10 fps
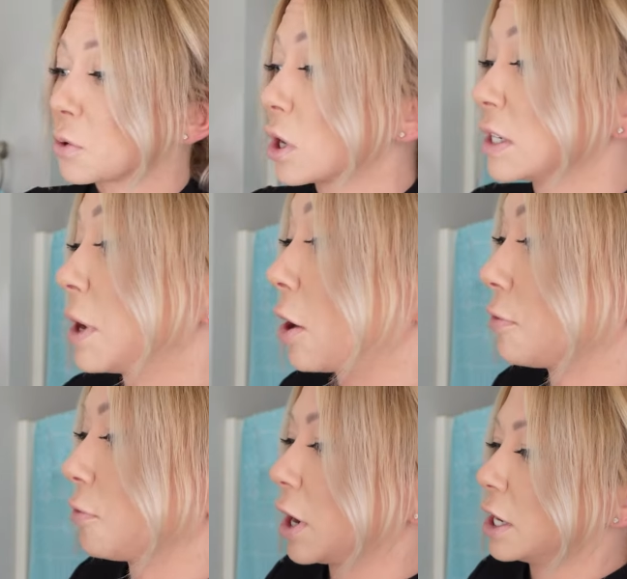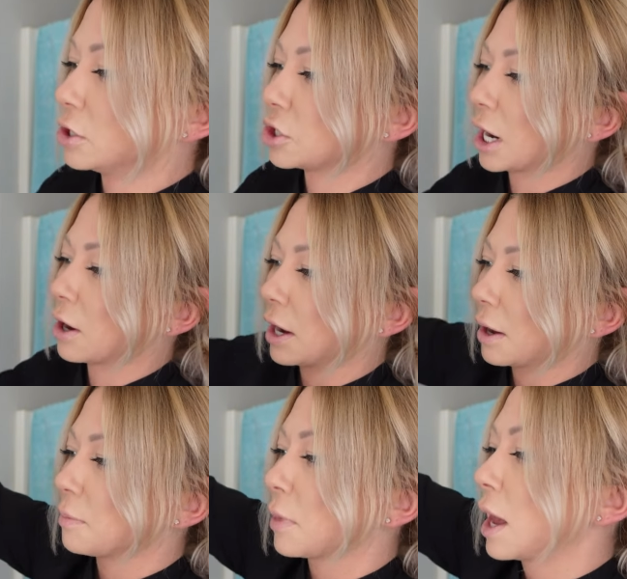is going to be our fringe
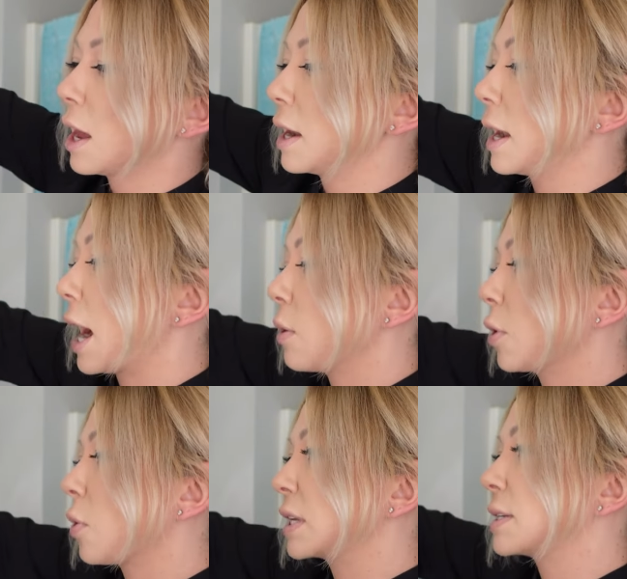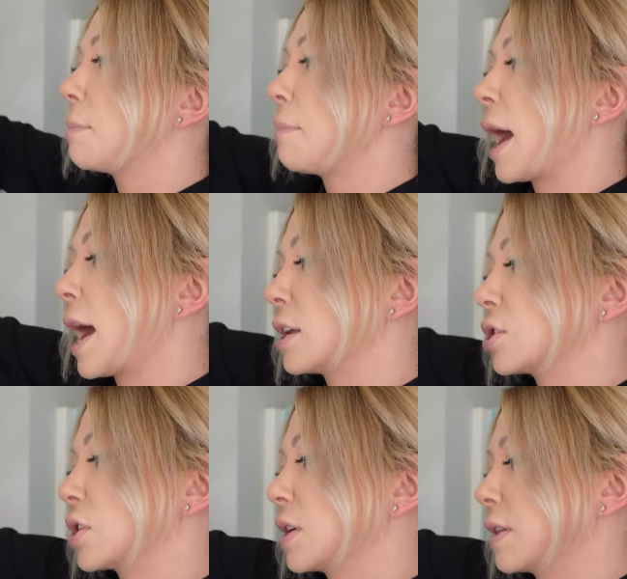area. Now we're going to
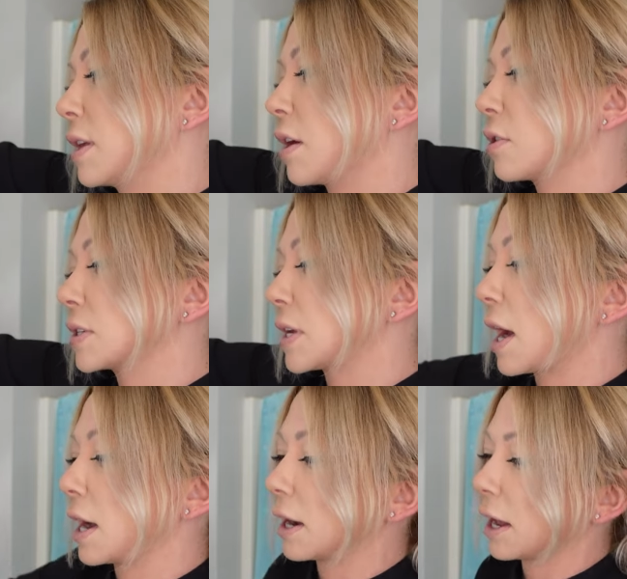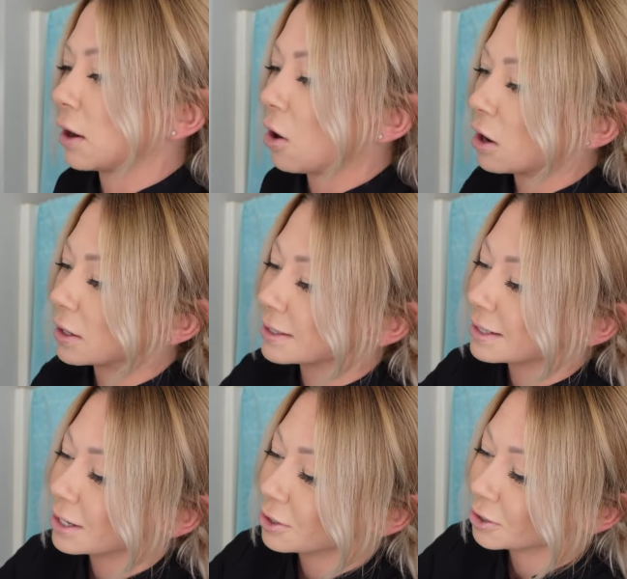match the other side. And
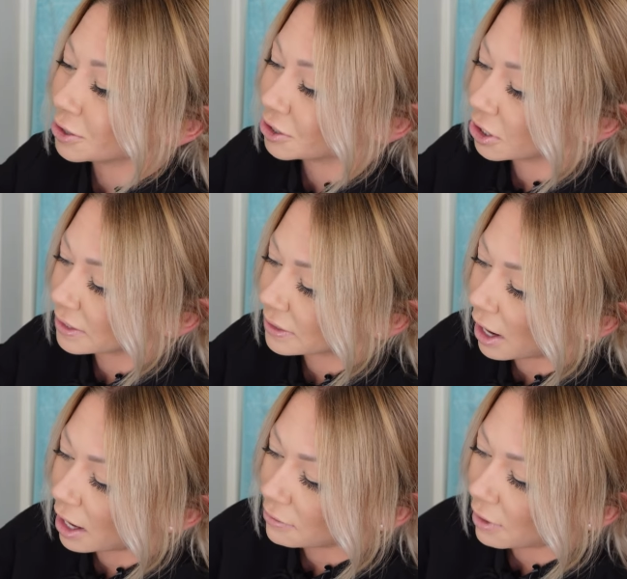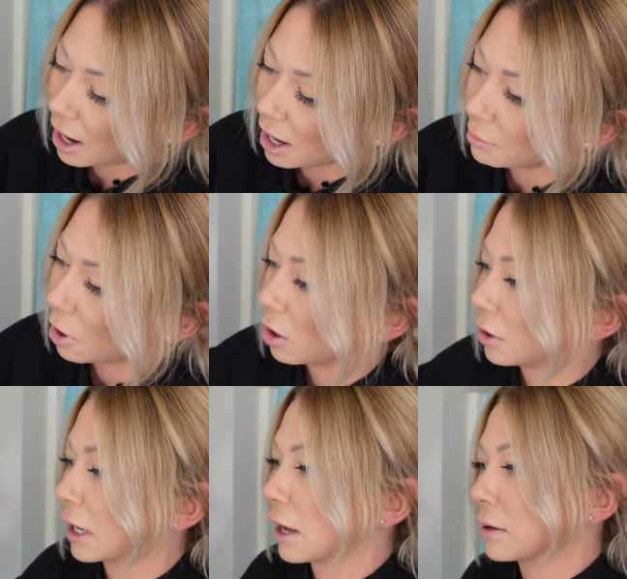honestly, you're just kind of
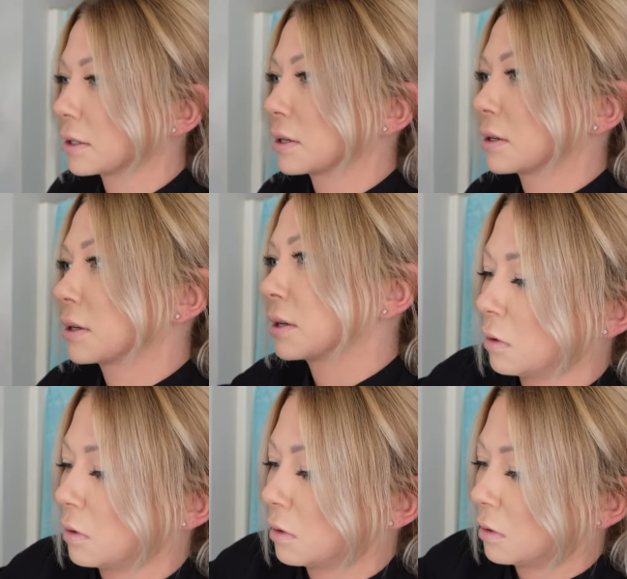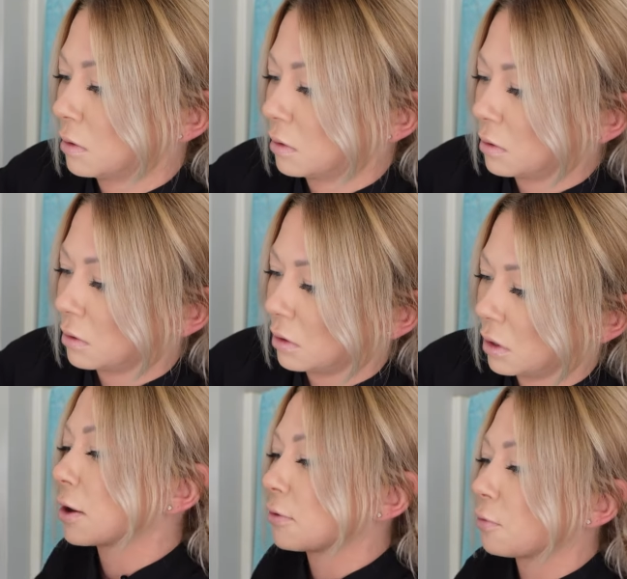eyeballing it. It's a real
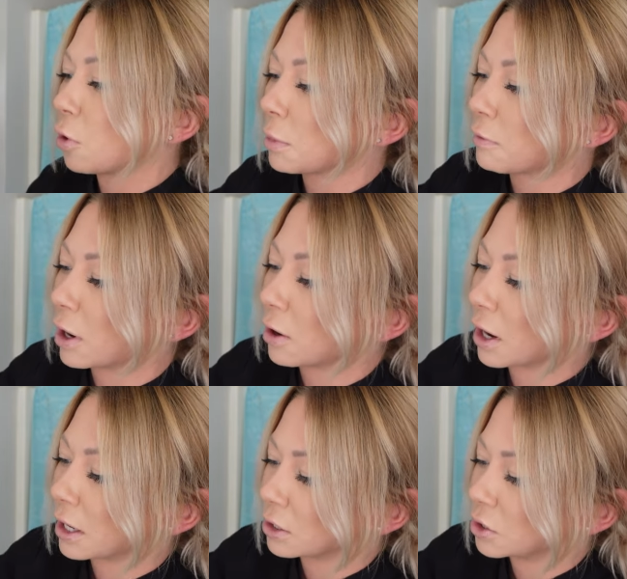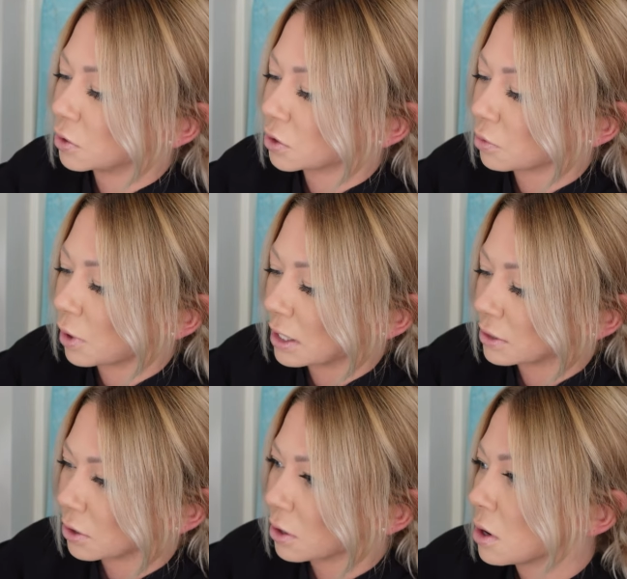creative form of haircutting to use a
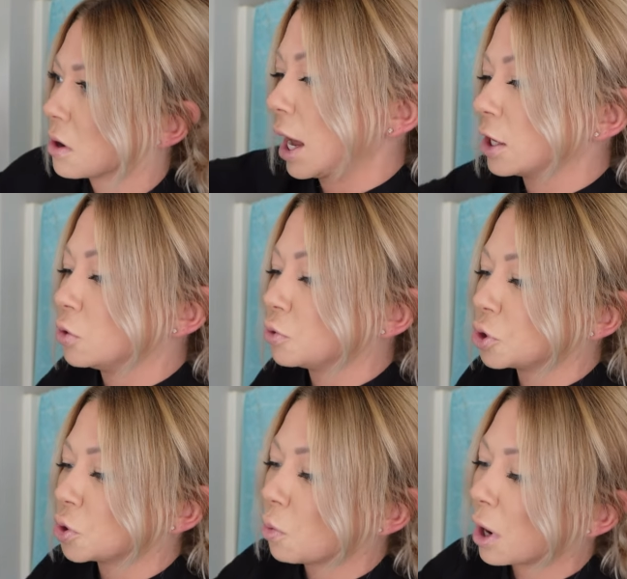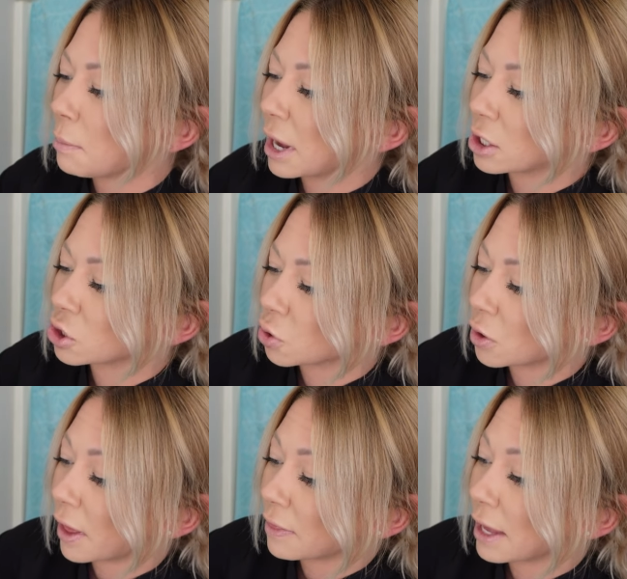razor. And you do wanna make sure
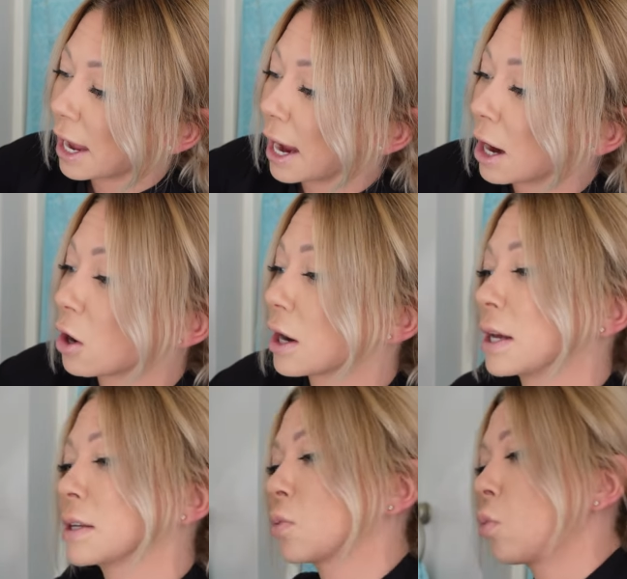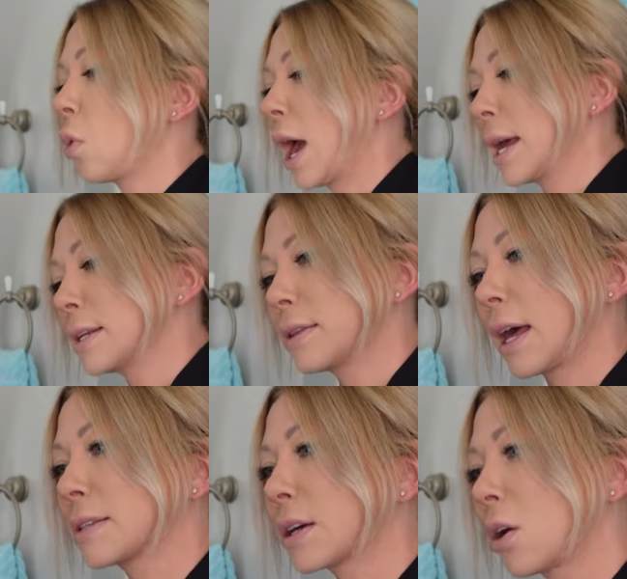that the hair is wet.
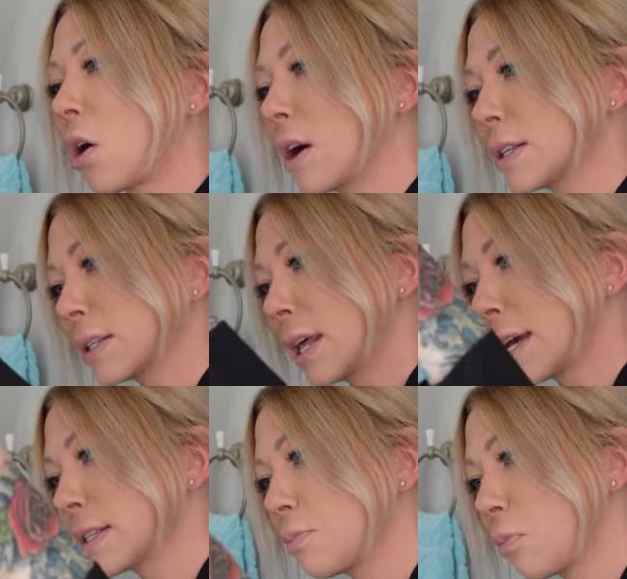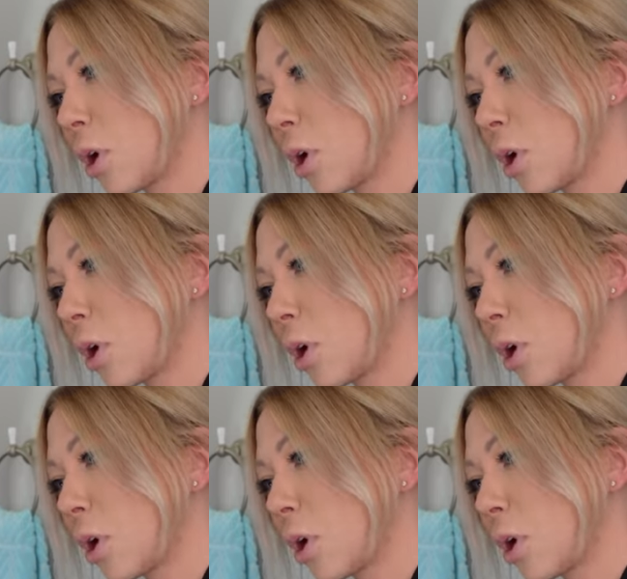That's gonna cause less